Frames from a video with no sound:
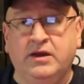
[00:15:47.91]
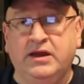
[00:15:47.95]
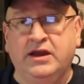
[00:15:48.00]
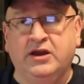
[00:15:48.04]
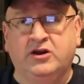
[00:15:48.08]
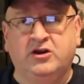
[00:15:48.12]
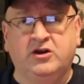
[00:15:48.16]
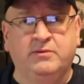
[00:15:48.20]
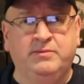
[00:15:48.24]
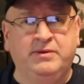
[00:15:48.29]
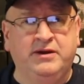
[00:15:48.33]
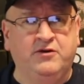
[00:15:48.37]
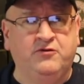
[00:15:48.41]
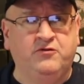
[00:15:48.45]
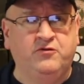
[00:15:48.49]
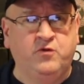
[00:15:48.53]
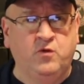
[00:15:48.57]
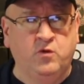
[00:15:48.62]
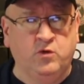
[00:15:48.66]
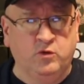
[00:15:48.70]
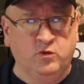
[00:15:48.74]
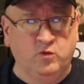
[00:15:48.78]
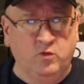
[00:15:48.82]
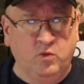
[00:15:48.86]
It could be a
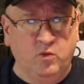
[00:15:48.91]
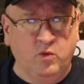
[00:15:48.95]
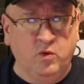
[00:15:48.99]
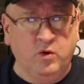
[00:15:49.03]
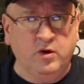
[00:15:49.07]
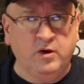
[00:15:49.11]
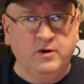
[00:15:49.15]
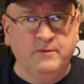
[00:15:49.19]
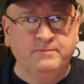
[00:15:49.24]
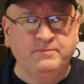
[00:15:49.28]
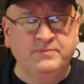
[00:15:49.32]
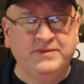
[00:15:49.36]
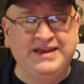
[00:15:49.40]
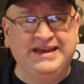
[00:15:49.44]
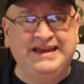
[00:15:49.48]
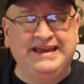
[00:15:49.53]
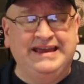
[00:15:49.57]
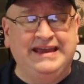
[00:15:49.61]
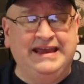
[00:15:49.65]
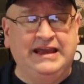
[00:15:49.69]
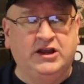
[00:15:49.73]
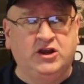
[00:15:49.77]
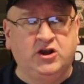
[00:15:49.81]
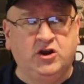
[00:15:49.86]
foreign war.
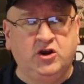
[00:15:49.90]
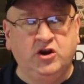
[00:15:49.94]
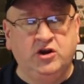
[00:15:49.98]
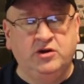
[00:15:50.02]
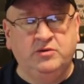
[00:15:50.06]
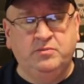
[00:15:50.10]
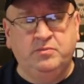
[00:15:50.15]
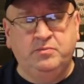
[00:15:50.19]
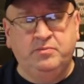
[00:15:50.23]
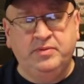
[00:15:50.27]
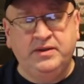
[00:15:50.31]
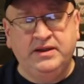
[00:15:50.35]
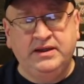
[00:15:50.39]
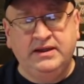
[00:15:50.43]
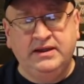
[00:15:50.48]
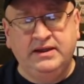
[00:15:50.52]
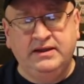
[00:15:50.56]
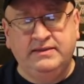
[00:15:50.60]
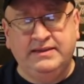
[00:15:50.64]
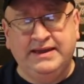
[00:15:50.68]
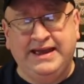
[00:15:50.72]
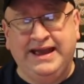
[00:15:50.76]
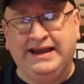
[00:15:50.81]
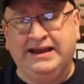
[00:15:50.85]
It could
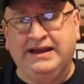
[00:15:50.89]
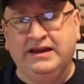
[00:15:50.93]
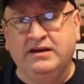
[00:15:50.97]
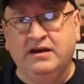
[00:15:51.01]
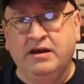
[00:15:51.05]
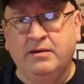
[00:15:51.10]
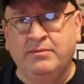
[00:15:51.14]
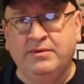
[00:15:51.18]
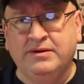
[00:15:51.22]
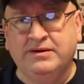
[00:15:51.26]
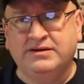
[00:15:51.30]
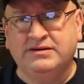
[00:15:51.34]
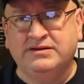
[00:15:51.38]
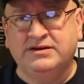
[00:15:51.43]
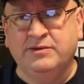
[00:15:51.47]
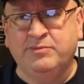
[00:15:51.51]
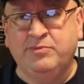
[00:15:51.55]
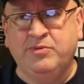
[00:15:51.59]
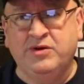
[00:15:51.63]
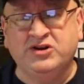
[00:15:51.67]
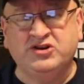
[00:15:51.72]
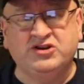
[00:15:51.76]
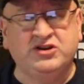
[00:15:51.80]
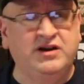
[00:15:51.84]
be the economic
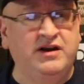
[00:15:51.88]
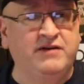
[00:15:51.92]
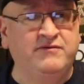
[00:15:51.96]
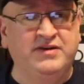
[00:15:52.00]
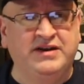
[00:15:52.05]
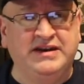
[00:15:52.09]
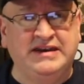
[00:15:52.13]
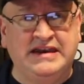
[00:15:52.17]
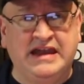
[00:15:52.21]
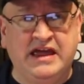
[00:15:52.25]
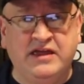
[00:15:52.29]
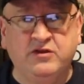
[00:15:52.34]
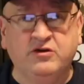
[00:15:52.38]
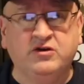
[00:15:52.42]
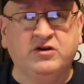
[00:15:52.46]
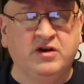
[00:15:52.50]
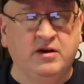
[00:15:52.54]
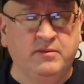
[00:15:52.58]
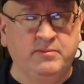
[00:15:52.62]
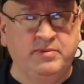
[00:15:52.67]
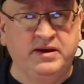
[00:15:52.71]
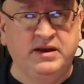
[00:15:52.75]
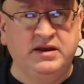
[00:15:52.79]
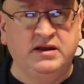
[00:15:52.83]
depression of another
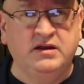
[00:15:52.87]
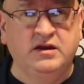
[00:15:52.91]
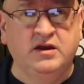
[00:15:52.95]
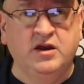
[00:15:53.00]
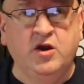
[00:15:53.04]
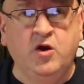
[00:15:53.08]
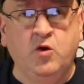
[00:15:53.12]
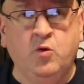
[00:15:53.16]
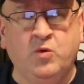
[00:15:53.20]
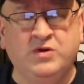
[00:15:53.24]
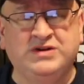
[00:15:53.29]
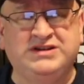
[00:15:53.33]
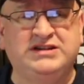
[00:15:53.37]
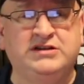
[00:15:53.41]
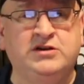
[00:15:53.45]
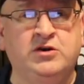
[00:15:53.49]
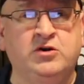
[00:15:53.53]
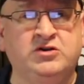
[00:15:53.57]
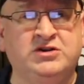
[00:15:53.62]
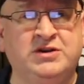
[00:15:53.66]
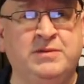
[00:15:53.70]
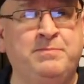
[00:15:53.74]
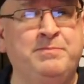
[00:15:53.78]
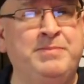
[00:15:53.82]
company, which
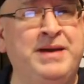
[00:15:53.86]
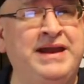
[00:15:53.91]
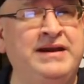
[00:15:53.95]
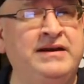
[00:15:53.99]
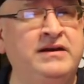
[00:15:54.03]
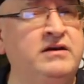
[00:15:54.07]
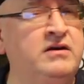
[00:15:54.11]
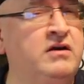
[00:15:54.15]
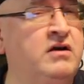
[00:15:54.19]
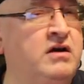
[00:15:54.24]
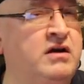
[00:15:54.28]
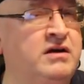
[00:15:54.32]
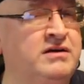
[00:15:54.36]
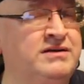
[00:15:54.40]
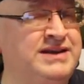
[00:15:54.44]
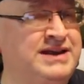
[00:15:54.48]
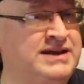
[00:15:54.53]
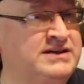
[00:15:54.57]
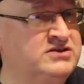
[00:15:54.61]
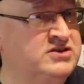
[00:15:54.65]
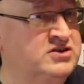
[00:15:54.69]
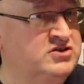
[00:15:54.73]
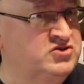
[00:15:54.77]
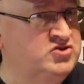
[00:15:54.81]
they're dependent on
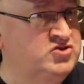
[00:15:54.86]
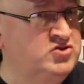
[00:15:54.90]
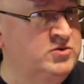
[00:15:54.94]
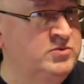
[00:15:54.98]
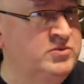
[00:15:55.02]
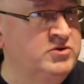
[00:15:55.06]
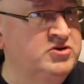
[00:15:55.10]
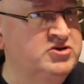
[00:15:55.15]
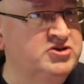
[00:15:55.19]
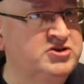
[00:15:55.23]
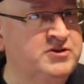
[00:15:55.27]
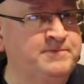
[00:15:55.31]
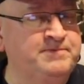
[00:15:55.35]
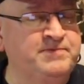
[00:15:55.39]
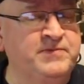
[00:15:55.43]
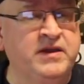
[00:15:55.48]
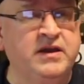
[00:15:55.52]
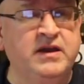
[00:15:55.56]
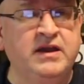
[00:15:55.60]
as consumers.